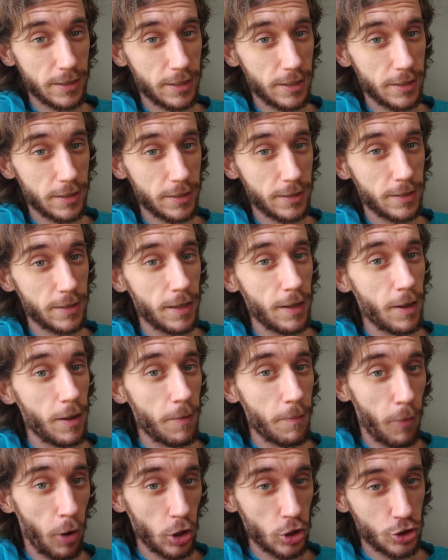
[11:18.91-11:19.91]
the
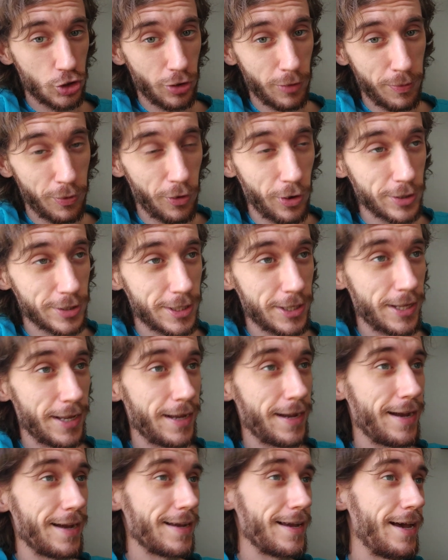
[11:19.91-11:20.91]
Martian Report
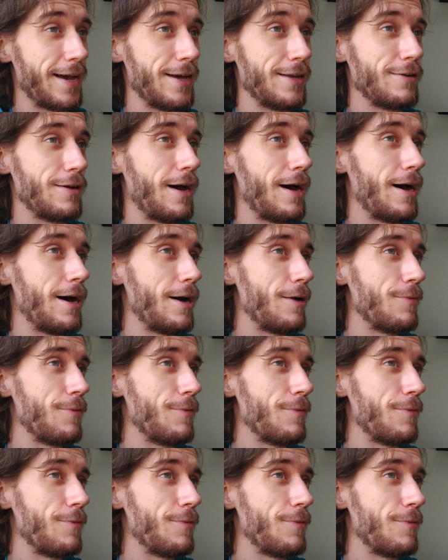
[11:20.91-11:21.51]
today. Again,